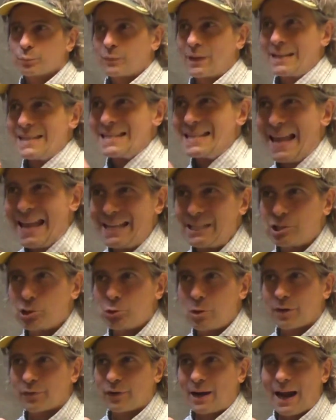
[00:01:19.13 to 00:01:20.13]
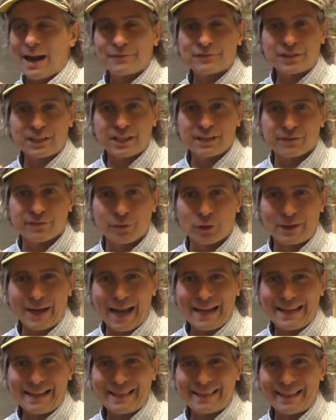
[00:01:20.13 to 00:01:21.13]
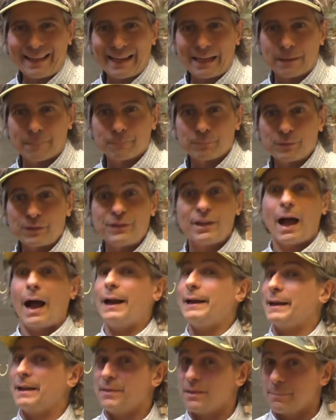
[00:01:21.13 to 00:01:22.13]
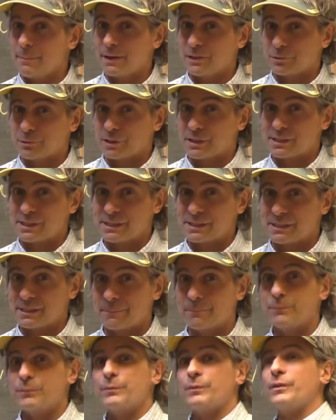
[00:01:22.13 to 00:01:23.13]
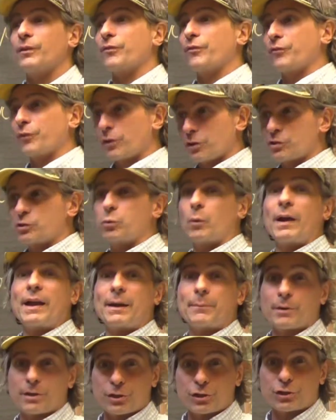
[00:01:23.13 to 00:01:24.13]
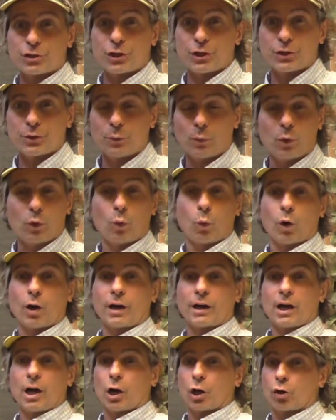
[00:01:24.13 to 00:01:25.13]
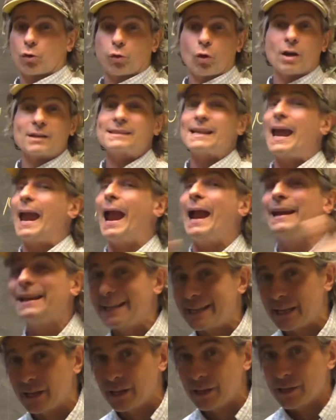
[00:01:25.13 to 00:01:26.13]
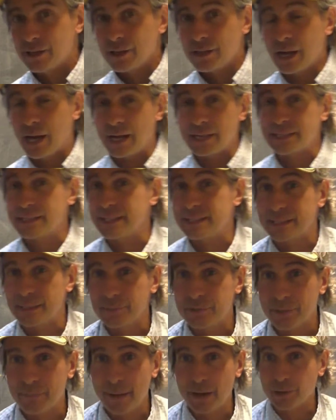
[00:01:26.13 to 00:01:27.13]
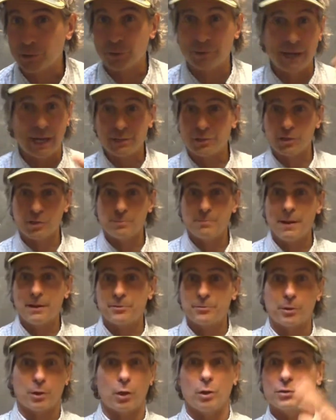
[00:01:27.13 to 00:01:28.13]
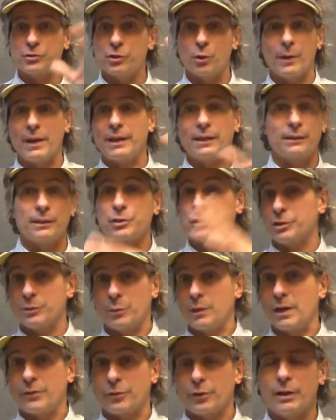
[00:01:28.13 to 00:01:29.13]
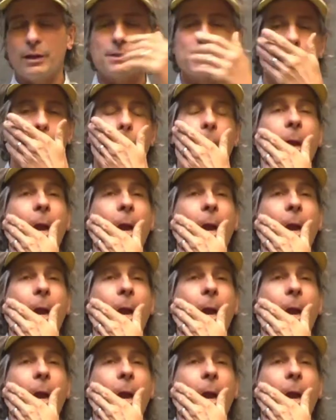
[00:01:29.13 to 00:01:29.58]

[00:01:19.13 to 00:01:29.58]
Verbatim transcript: in case you ever have to convert anything not in the metric system, the first way I'm going to show you will work across any uh, systems of measure, not just metric, also English and whatever else.